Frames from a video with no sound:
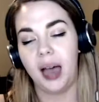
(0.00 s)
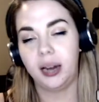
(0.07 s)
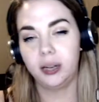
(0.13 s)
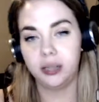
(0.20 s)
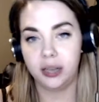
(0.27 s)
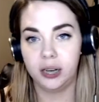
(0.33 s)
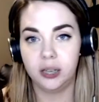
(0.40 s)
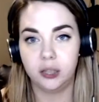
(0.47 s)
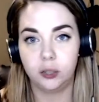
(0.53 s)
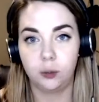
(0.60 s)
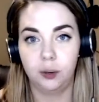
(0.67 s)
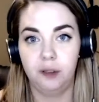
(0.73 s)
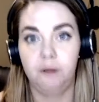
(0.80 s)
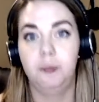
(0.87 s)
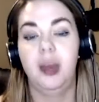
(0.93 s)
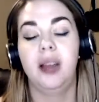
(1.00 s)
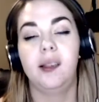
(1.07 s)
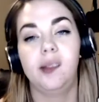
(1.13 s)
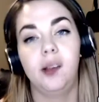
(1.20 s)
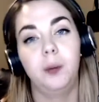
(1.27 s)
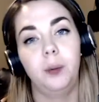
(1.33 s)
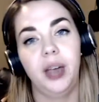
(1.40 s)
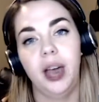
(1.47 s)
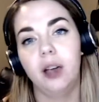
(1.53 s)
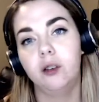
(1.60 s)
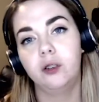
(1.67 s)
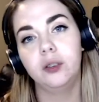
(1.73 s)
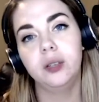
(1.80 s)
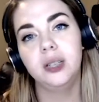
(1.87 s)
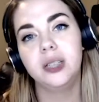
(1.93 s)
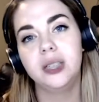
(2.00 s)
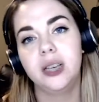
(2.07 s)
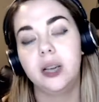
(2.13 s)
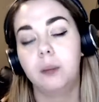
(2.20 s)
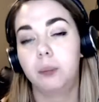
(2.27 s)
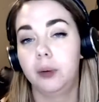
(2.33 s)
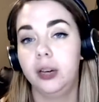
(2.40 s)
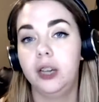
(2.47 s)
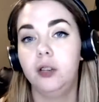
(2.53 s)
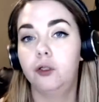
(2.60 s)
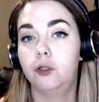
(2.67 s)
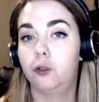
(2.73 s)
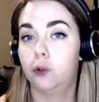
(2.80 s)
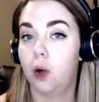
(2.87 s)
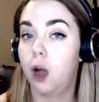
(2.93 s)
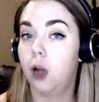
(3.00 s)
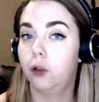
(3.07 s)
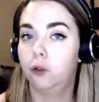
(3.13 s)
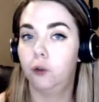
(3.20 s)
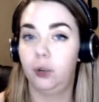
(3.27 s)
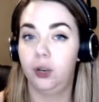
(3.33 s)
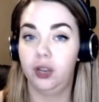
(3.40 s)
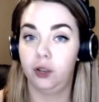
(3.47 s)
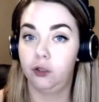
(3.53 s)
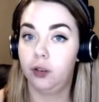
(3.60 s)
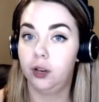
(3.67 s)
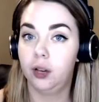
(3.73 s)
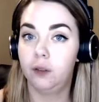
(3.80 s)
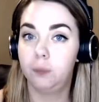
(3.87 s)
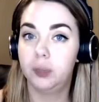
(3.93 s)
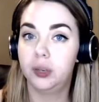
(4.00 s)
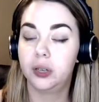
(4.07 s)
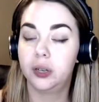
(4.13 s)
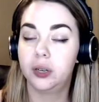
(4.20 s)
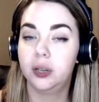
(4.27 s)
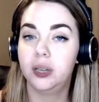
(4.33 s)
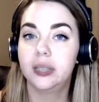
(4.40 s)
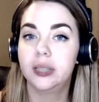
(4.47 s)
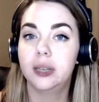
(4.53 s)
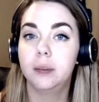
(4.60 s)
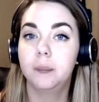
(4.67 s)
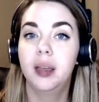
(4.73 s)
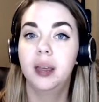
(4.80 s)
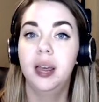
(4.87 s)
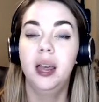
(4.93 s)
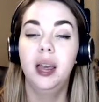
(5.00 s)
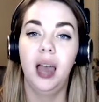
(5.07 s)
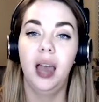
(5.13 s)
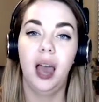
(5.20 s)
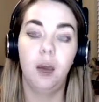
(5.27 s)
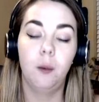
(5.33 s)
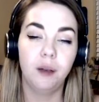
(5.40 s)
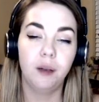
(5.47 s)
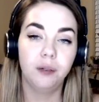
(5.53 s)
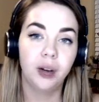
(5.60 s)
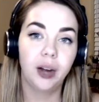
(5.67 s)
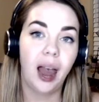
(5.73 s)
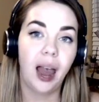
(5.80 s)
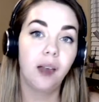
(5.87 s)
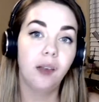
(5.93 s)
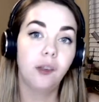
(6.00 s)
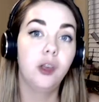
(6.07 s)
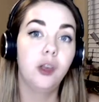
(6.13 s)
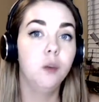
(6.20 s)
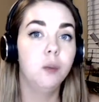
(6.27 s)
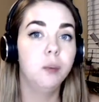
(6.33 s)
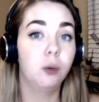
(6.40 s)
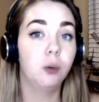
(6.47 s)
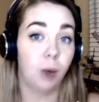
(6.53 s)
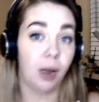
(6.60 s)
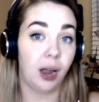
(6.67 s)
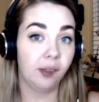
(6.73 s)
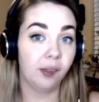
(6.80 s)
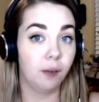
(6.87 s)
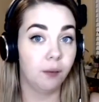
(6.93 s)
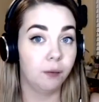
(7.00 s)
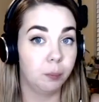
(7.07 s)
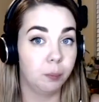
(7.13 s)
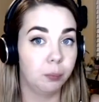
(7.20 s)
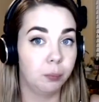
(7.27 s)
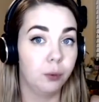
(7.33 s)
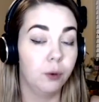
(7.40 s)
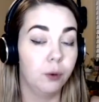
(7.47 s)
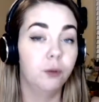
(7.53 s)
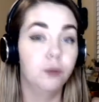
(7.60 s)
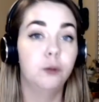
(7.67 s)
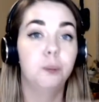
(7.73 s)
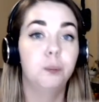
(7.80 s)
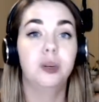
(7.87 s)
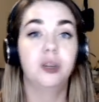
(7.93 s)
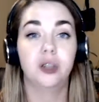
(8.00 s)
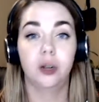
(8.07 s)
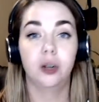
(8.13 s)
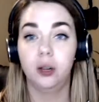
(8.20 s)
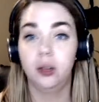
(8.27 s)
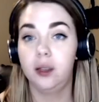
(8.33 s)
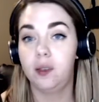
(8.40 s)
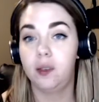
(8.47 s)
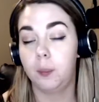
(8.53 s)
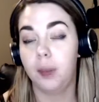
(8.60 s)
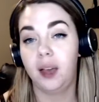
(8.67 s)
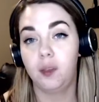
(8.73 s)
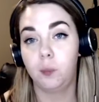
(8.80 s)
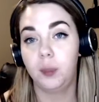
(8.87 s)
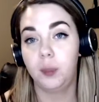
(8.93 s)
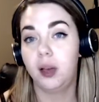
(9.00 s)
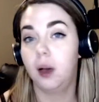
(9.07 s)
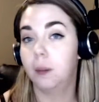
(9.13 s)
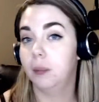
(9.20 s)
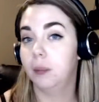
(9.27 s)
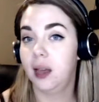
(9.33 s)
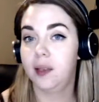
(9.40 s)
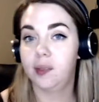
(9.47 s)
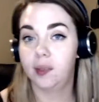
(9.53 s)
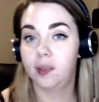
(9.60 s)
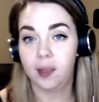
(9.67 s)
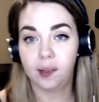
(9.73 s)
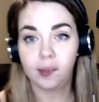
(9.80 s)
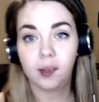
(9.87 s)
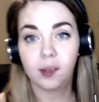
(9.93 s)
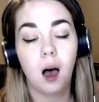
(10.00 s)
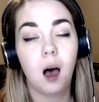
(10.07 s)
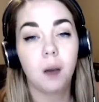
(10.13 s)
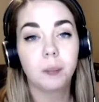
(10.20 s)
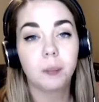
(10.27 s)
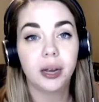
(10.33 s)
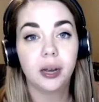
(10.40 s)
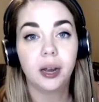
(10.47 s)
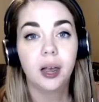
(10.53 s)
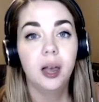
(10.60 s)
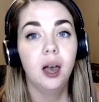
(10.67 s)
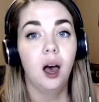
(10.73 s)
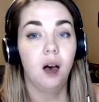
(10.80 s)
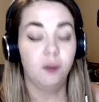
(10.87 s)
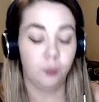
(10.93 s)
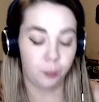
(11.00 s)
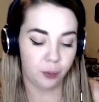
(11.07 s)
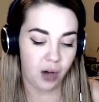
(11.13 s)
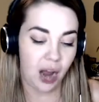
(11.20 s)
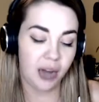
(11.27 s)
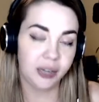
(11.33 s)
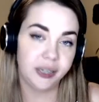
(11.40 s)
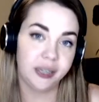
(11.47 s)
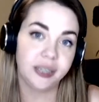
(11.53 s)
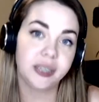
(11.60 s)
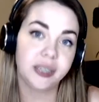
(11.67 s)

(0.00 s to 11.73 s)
When we look back at the history of medicine, we actually see a pretty strong tradition of paternalism. However, as human rights have improved, paternalism has become less and less common